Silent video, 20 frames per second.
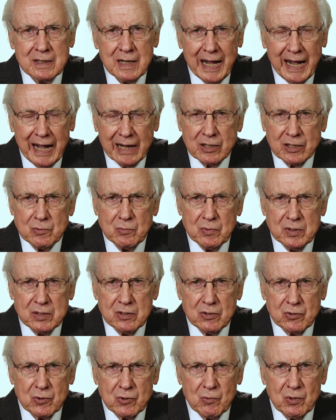How can we
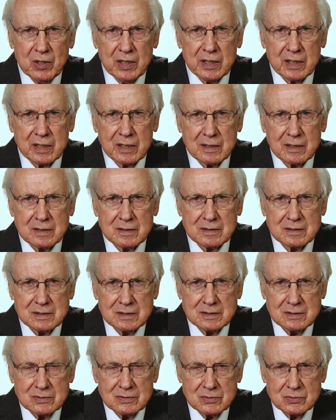know the way?
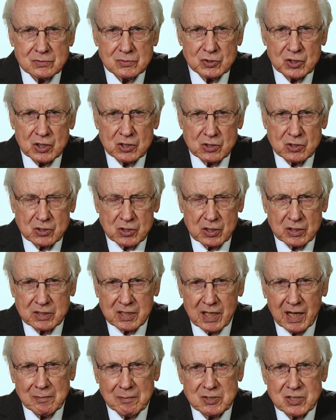Jesus said,
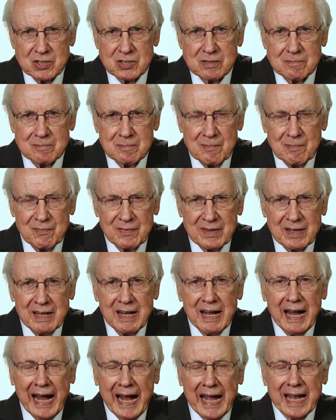Thomas,
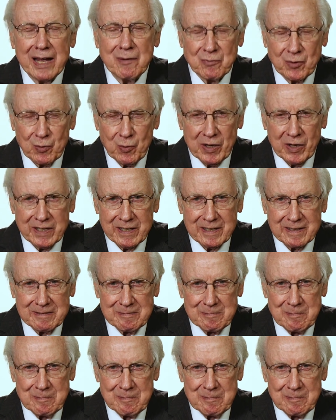I am the way.